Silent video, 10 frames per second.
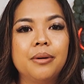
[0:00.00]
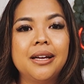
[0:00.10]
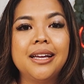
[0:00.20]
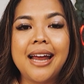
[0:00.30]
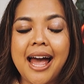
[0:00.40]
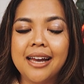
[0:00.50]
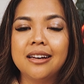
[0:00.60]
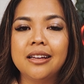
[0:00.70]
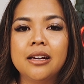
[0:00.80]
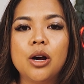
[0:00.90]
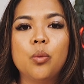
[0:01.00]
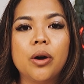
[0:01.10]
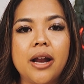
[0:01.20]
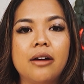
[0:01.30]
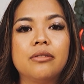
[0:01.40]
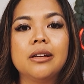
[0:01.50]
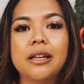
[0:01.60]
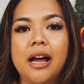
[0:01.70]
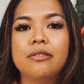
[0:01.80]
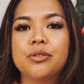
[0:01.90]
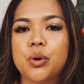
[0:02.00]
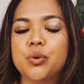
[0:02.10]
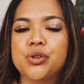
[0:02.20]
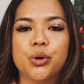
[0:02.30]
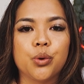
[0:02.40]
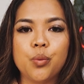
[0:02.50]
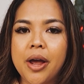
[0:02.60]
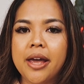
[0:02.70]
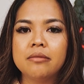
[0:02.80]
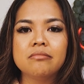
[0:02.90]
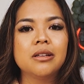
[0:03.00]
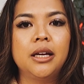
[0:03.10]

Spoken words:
but in handling whatever life throws your way,